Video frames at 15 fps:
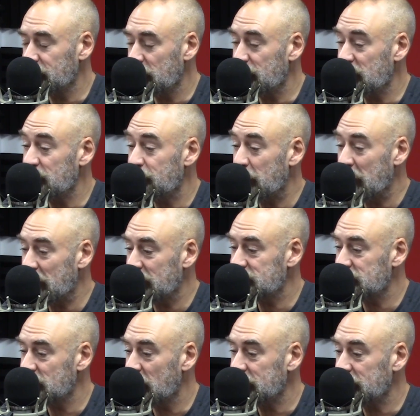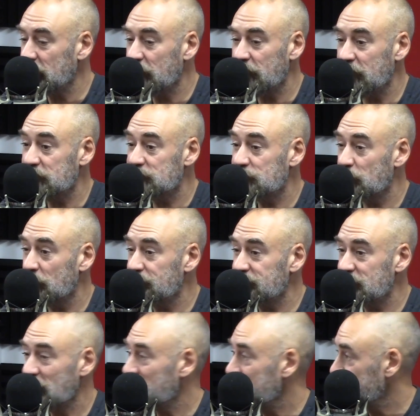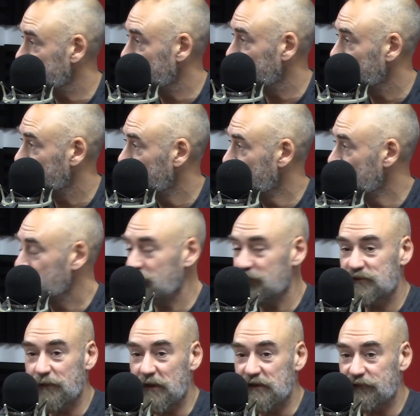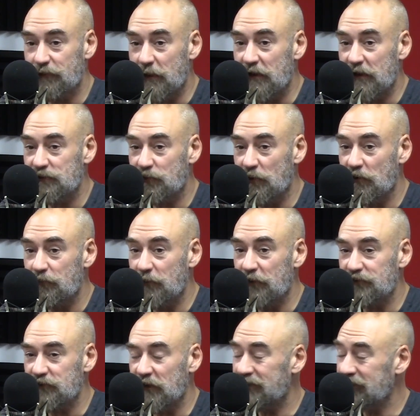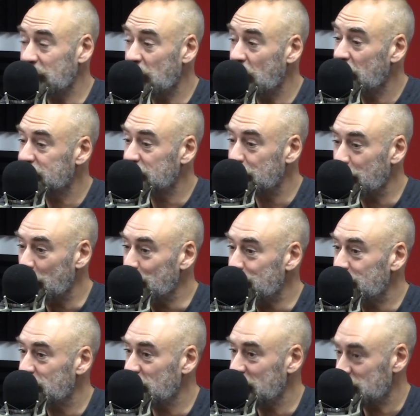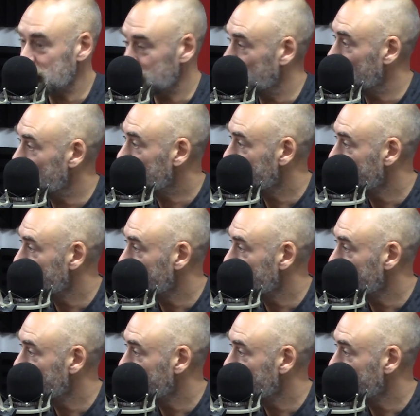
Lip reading: They beat Palace 9-0 and I think Swansea 8-0 in the space of about 12 months, and I think after both they draw.